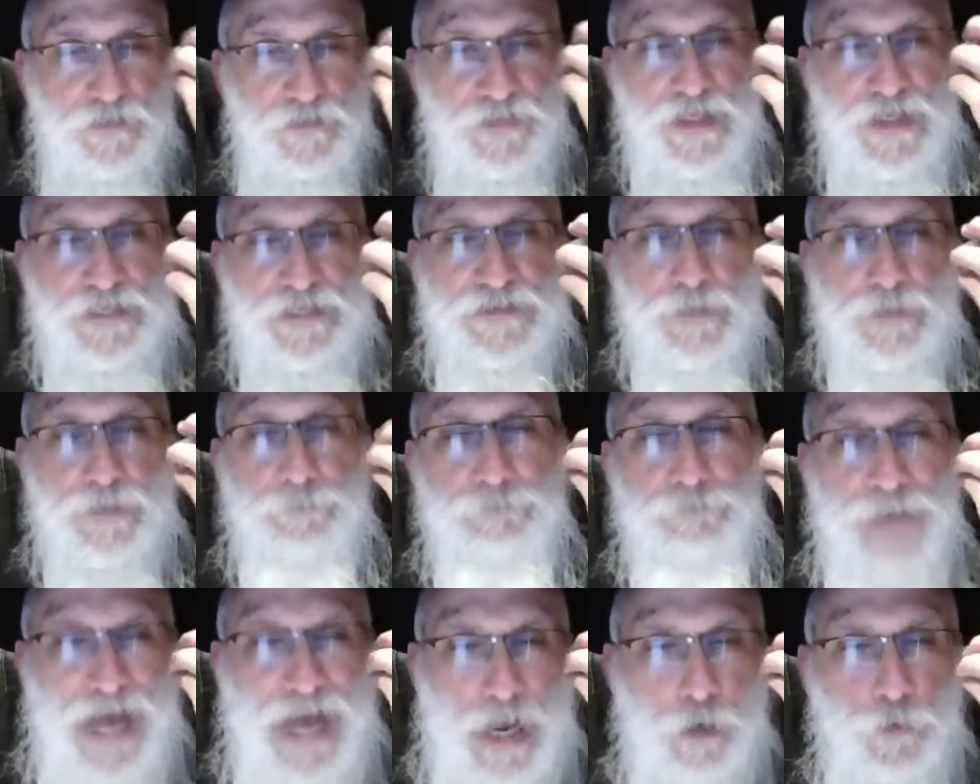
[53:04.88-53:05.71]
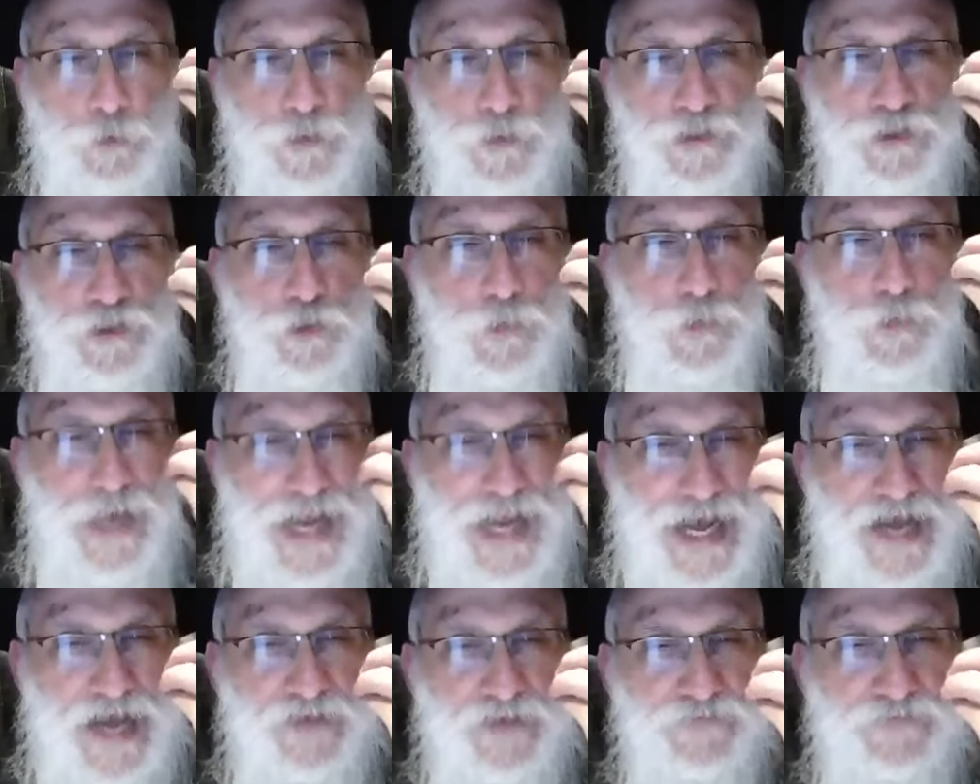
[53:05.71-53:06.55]
that the power you
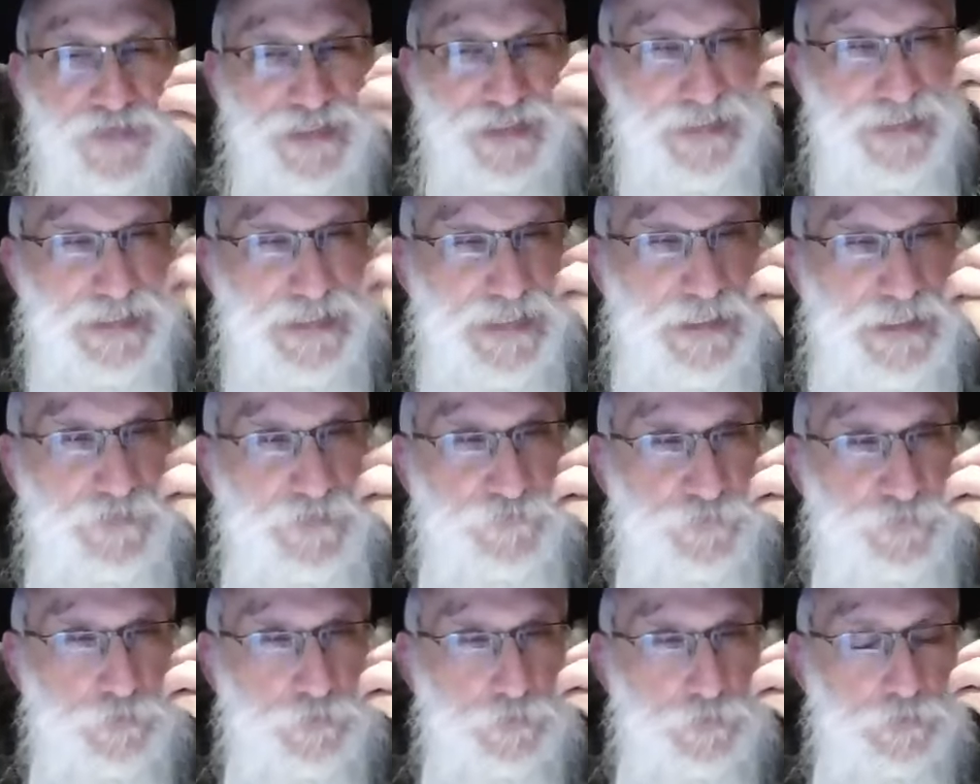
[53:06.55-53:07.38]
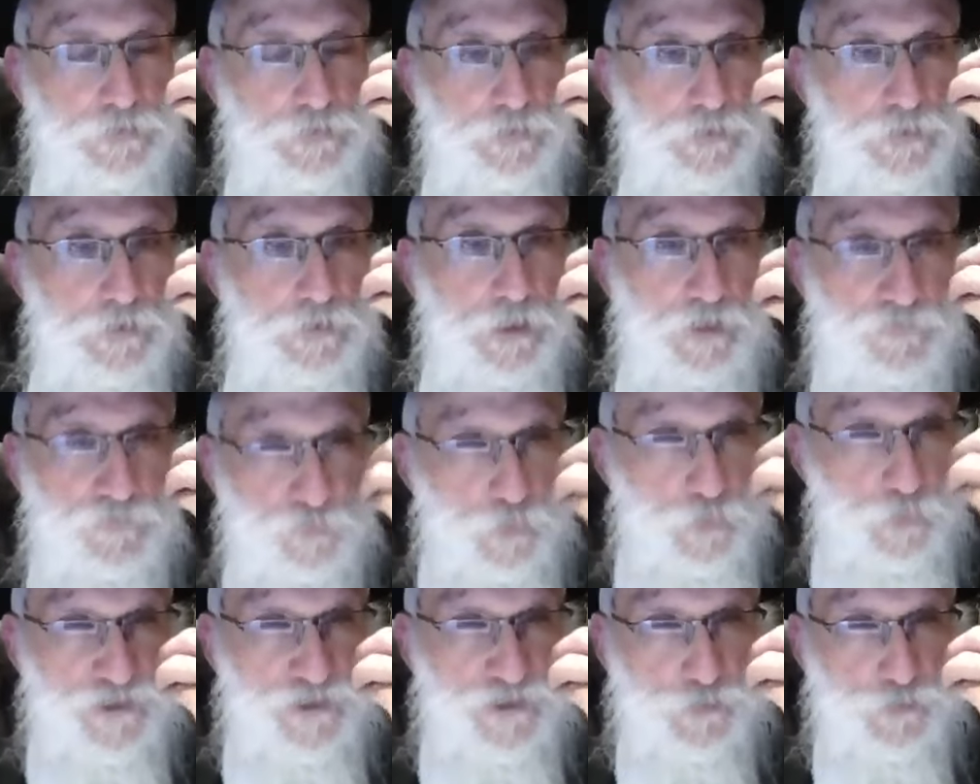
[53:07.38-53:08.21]
have in the evil of
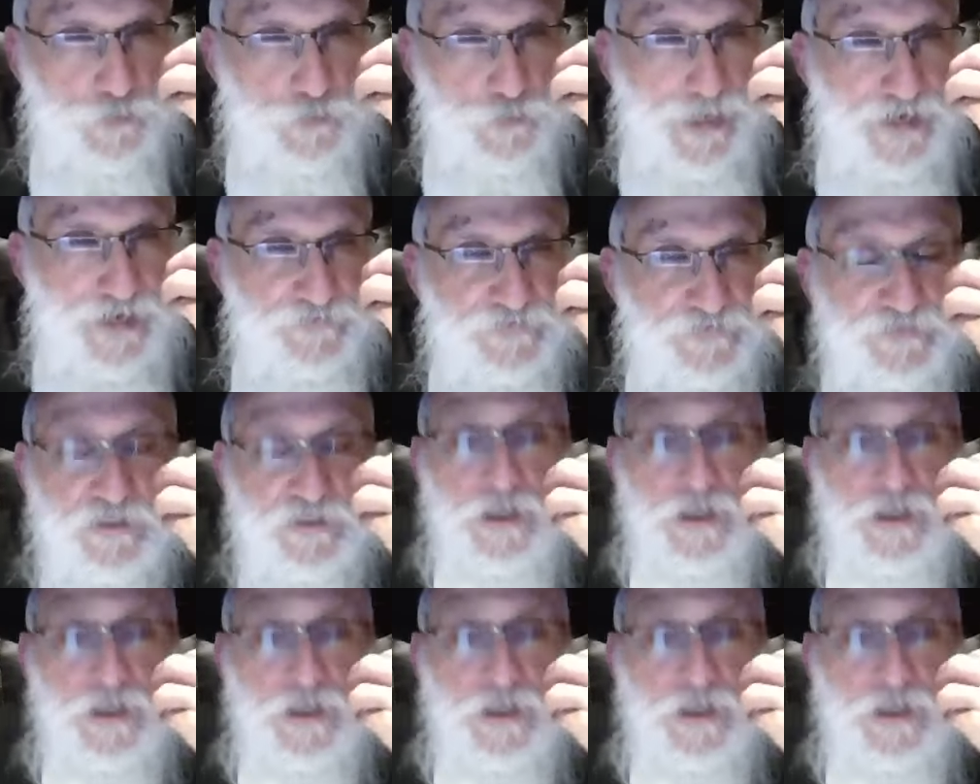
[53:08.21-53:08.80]
witchcraft